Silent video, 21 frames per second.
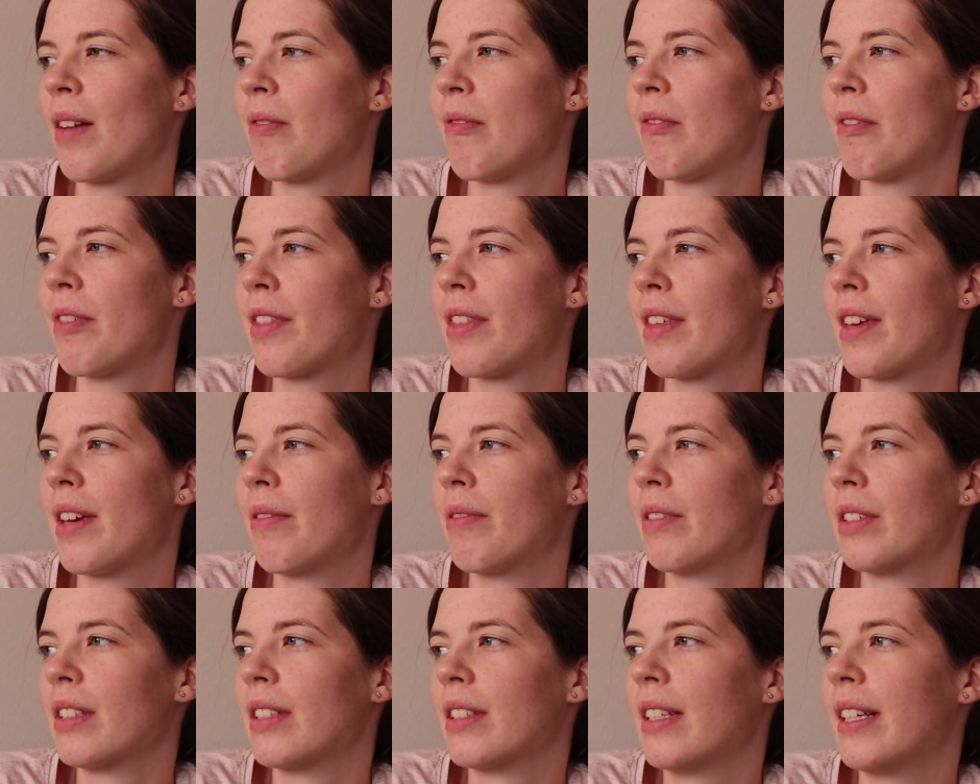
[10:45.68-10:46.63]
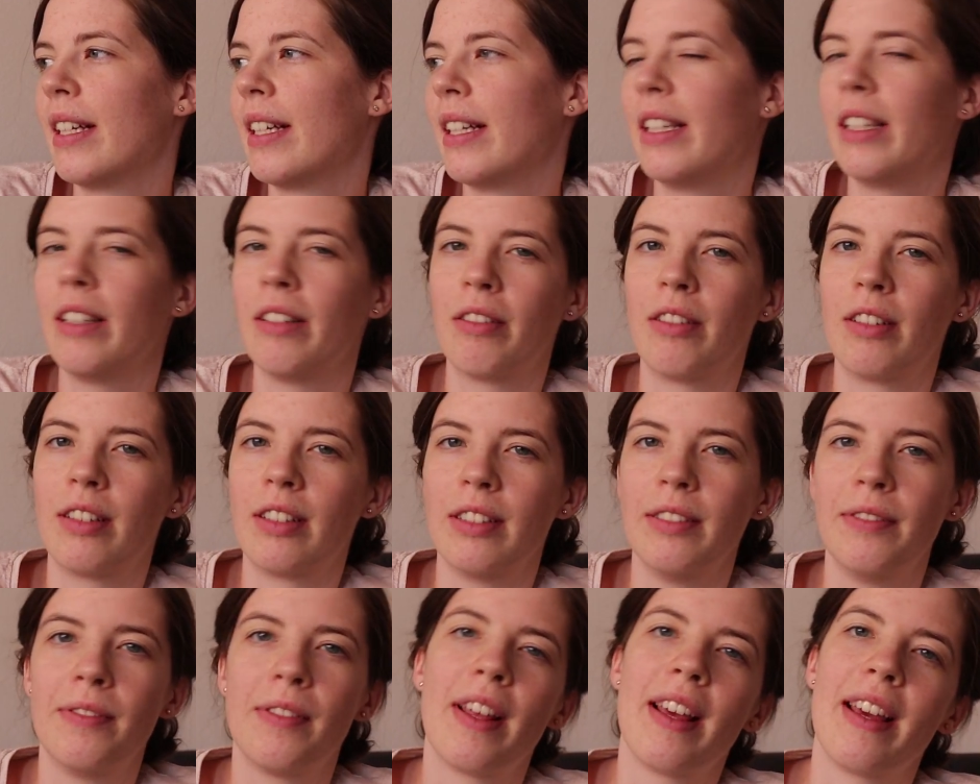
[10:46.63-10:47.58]
what they will say, or
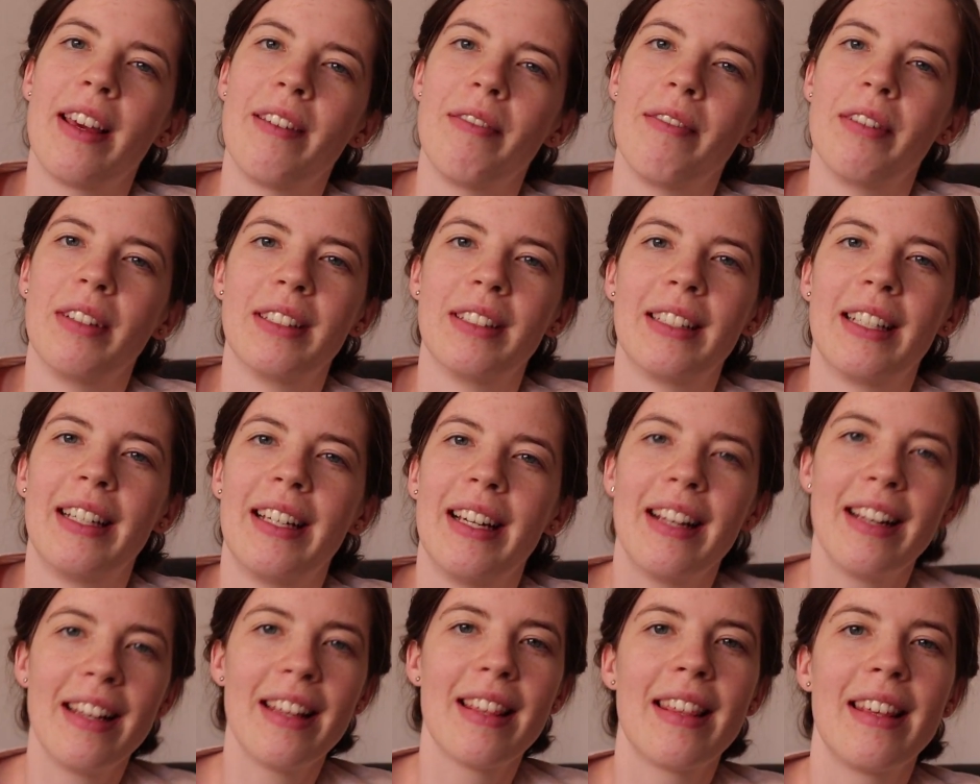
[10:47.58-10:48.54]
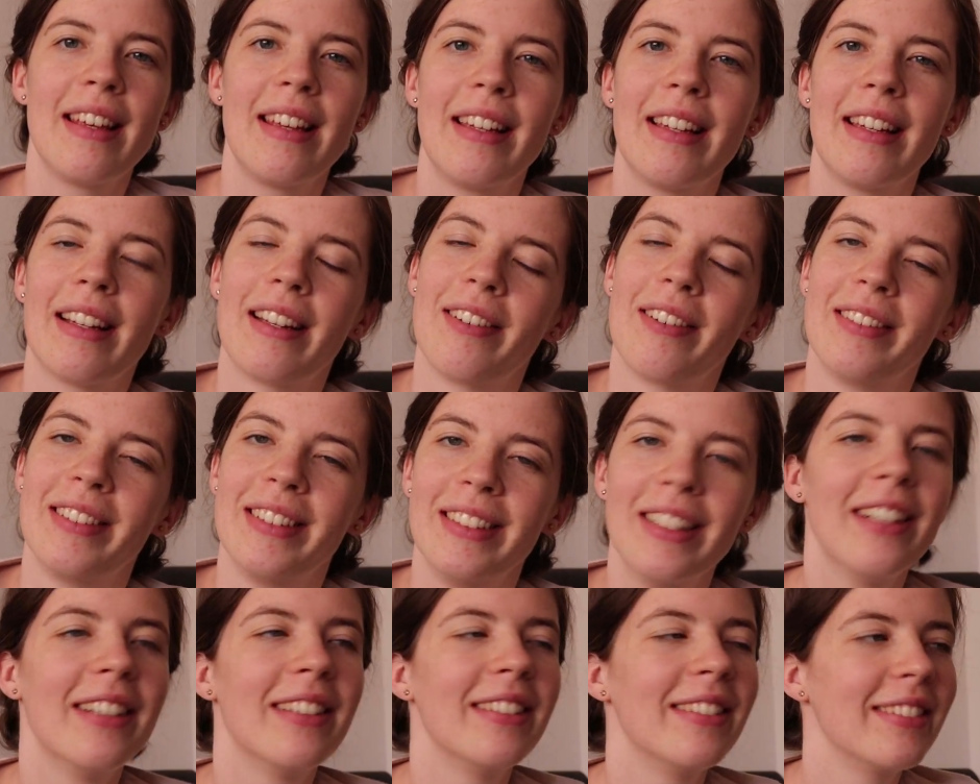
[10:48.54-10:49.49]
if they will say anything, I don't
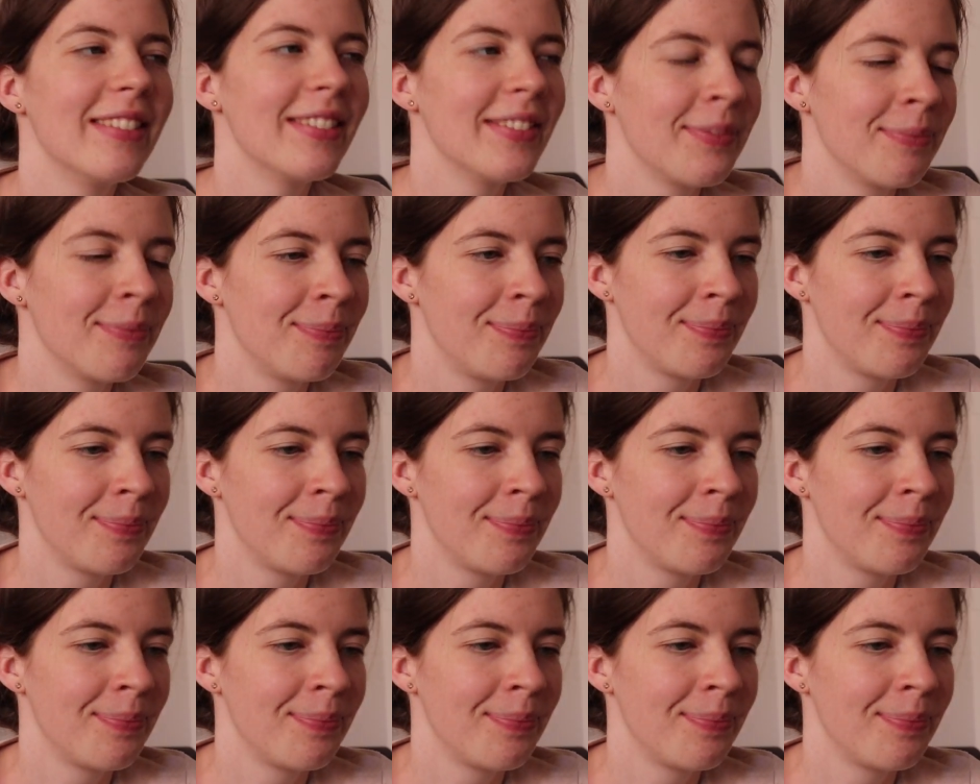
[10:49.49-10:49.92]
know.